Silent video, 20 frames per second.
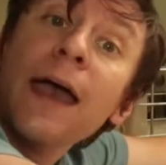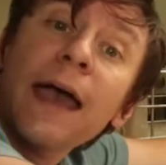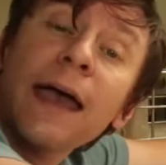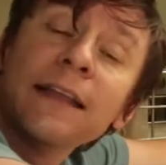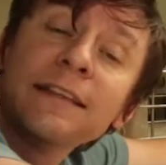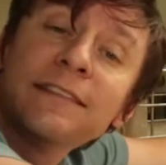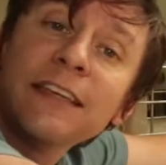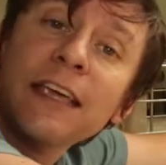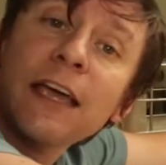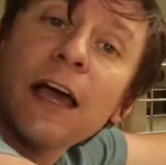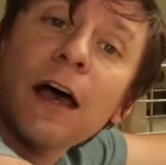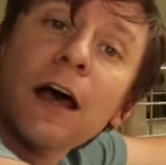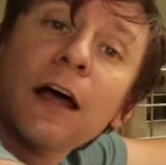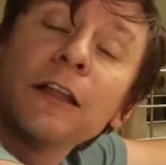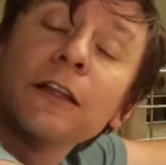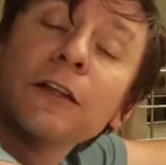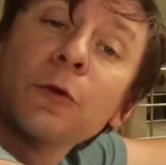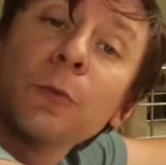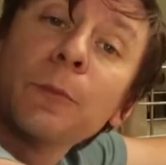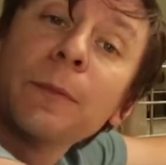and see how
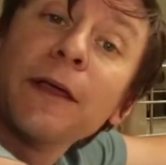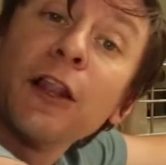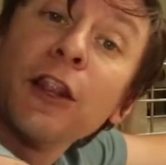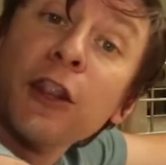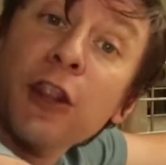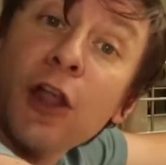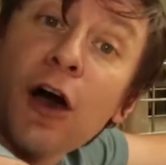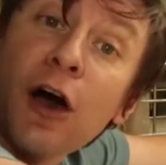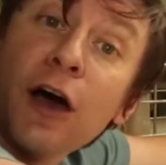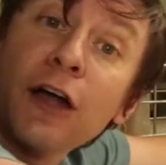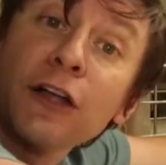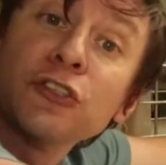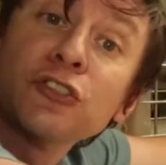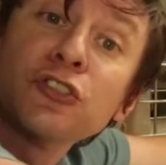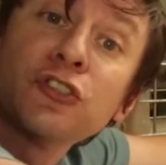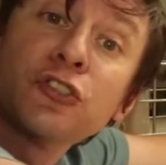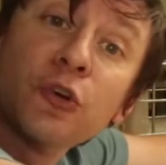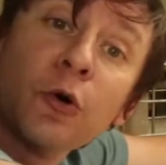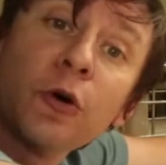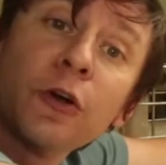it'll be a lot
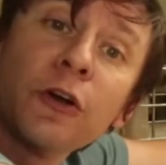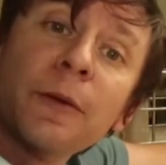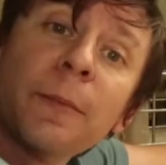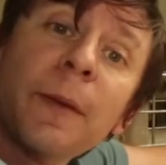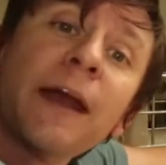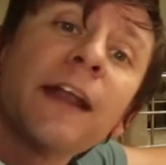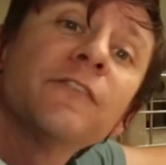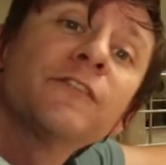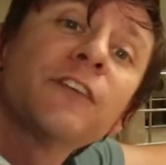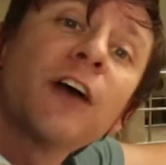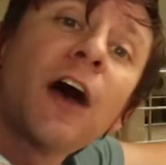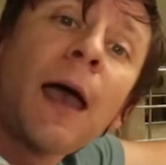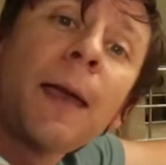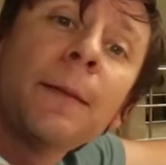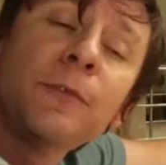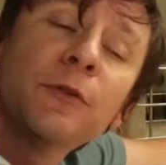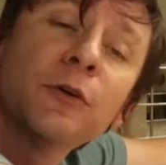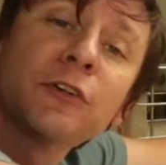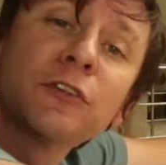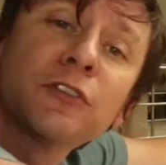shorter amount of
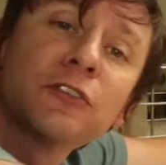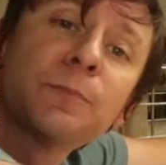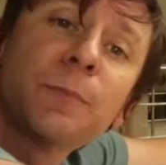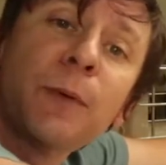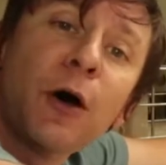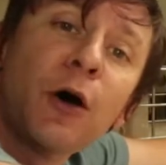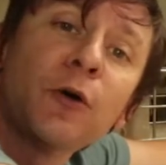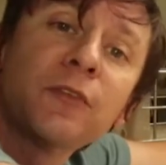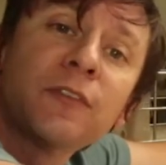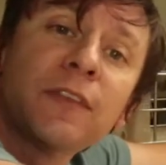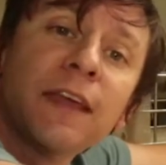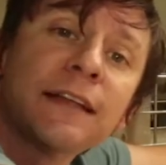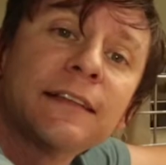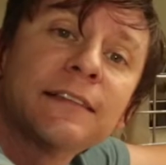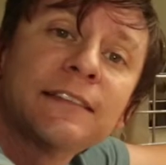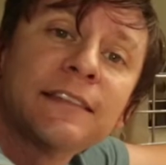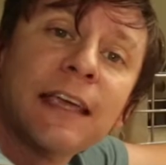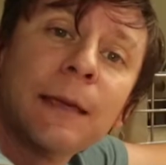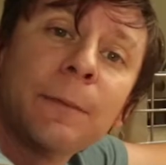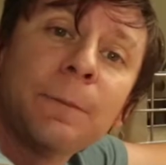time to expose that
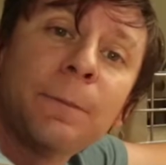same